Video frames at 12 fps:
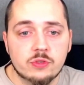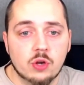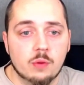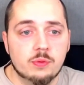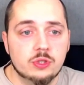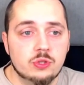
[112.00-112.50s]
the
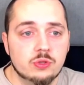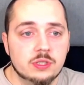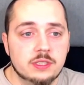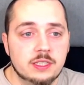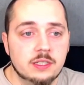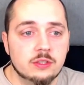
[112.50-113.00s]

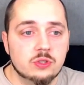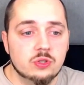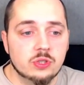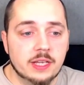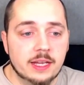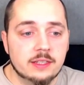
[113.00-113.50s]
opportunity to
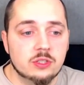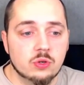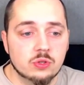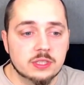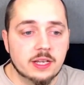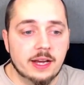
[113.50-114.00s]
get
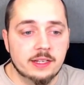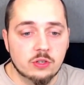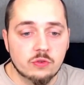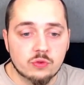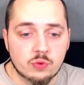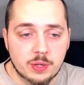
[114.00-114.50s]
those kind
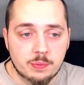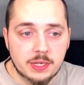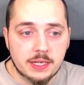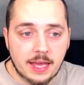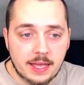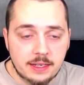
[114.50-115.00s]
of creepy
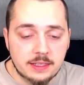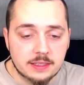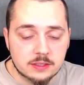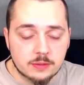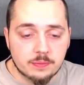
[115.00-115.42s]
candies.